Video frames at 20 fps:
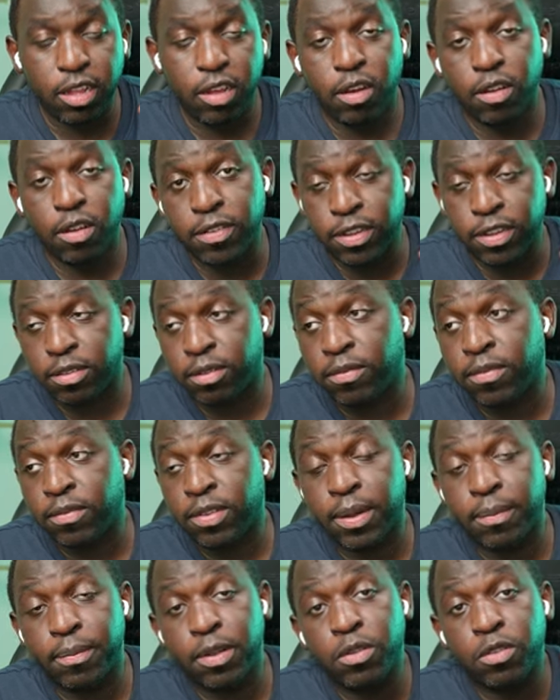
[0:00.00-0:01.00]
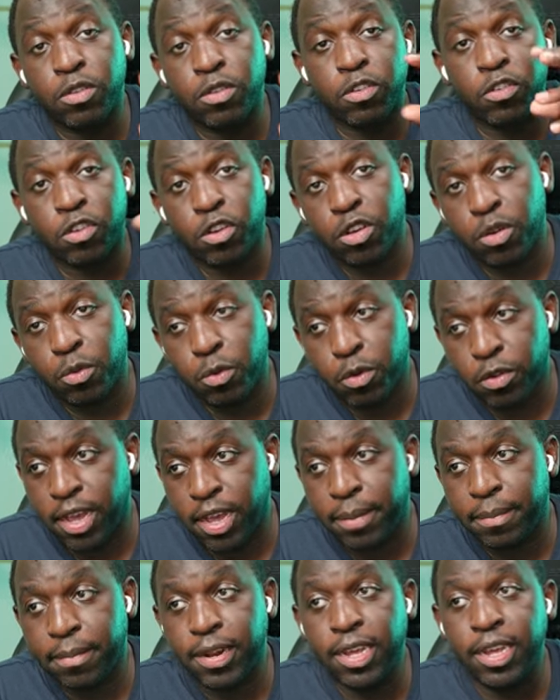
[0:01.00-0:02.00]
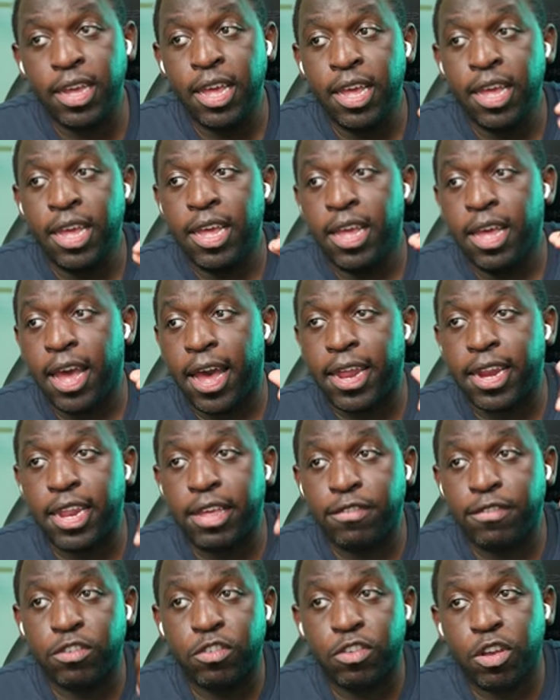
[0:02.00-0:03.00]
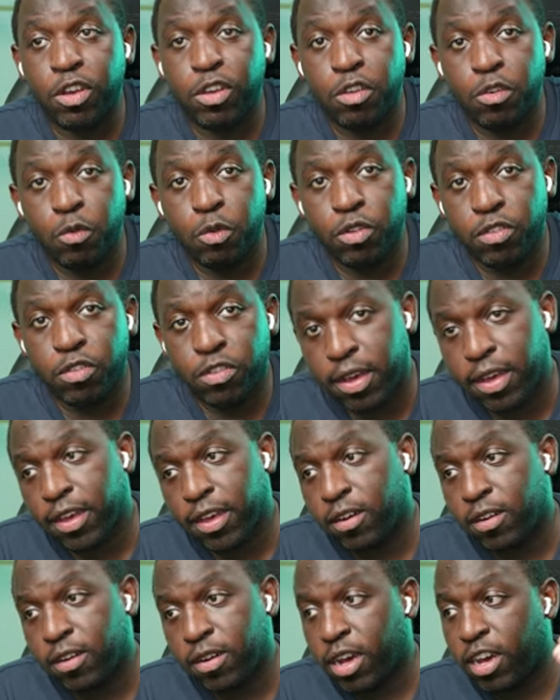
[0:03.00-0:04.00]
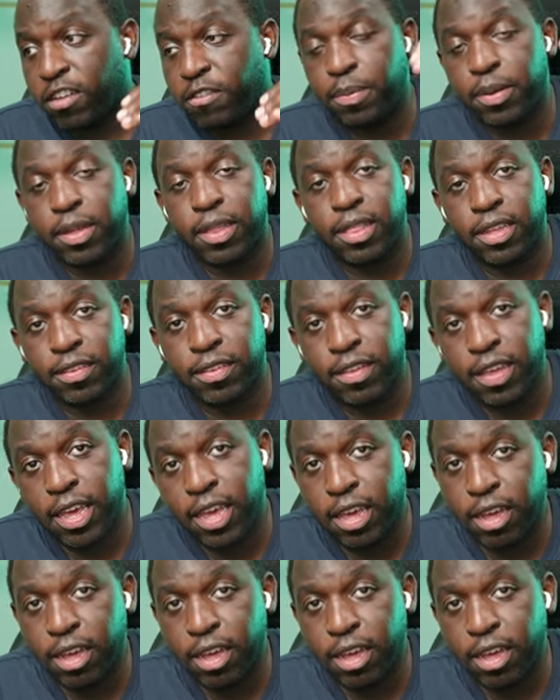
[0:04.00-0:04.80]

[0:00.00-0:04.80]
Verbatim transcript: in the context of Tableau to show you what's happening and even show you what's going on. I've put this